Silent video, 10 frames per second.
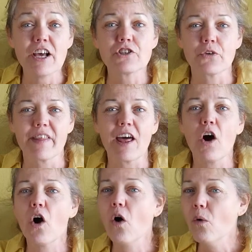so that
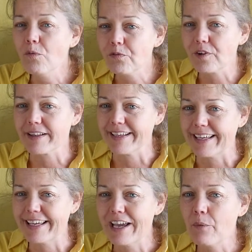
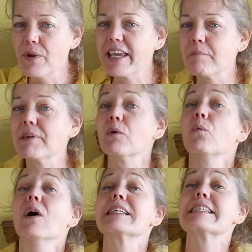hopefully we can be
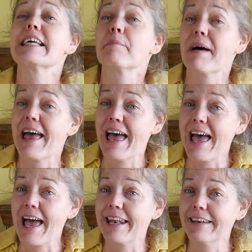one step
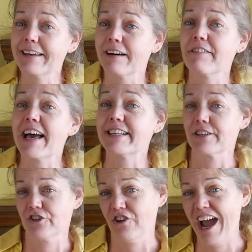ahead of that
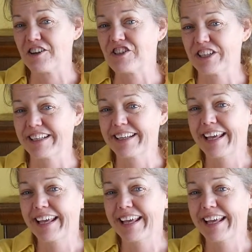distraction.